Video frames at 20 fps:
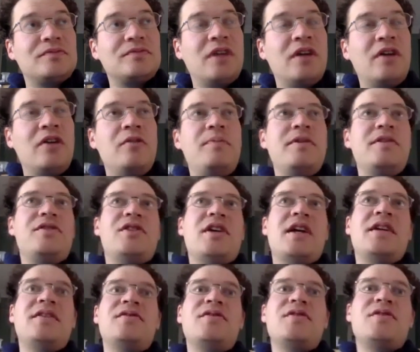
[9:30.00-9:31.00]
I hope it
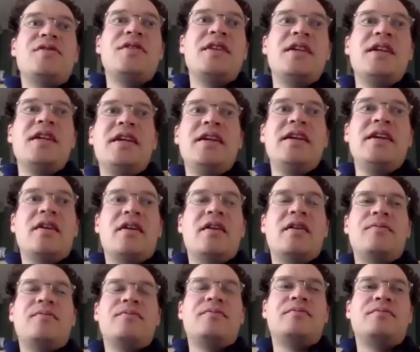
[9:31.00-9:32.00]
changes the
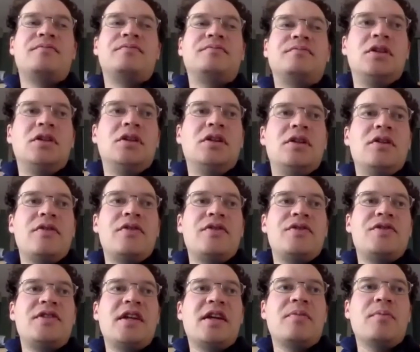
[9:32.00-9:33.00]

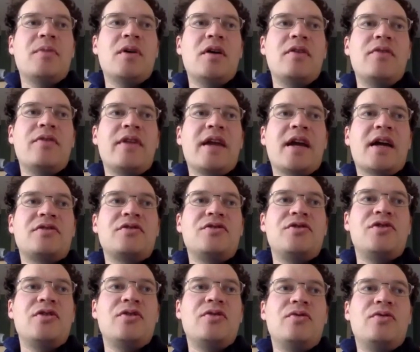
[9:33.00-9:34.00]
stigma and the
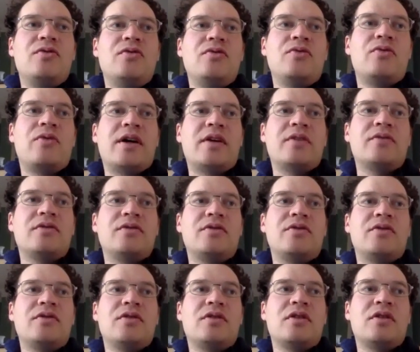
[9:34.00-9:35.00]
attitude around
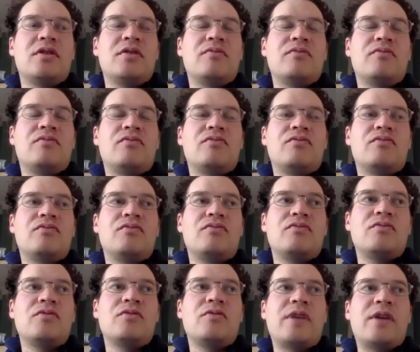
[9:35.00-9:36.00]

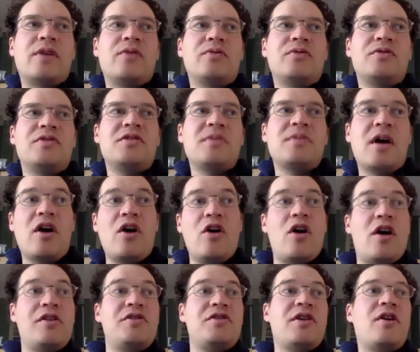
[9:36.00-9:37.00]
autism. I
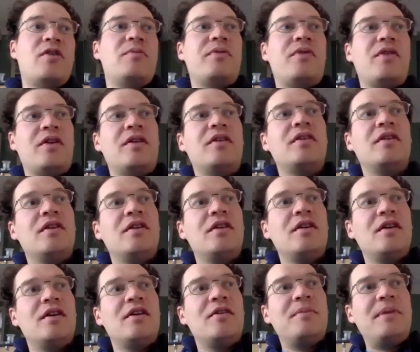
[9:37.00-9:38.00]
just hope that
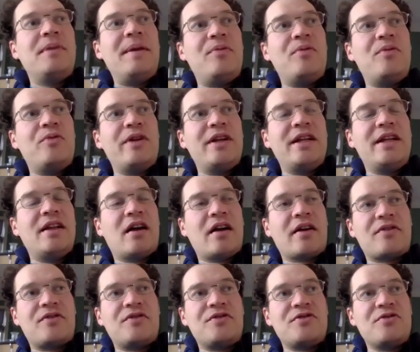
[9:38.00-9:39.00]
people really
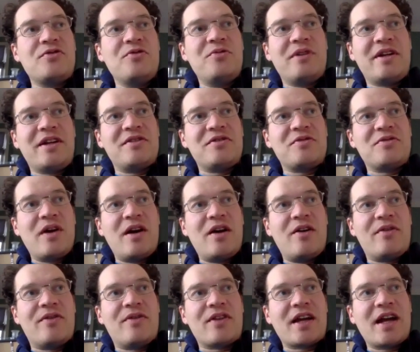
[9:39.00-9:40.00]
like the story as
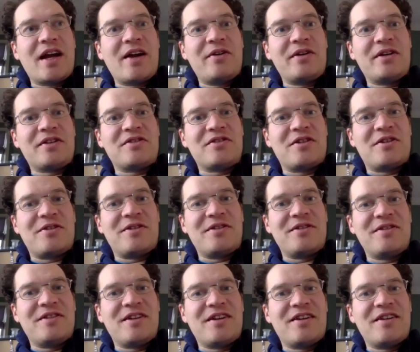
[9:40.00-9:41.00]
well and the character,
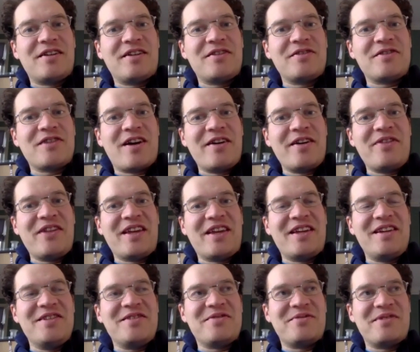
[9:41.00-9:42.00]
and because I think
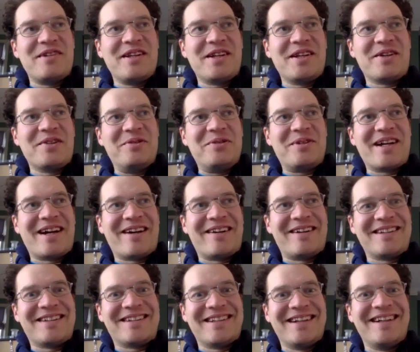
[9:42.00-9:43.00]
he's a really cool
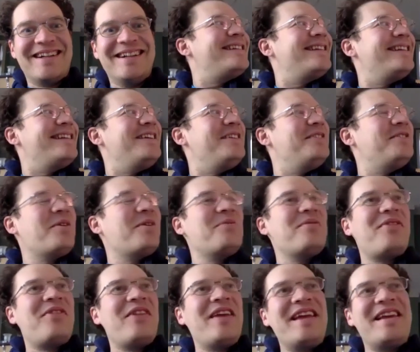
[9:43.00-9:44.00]
character. You
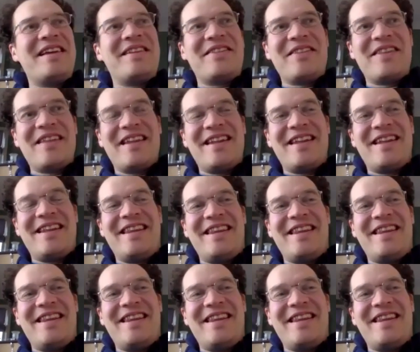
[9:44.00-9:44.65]
never think that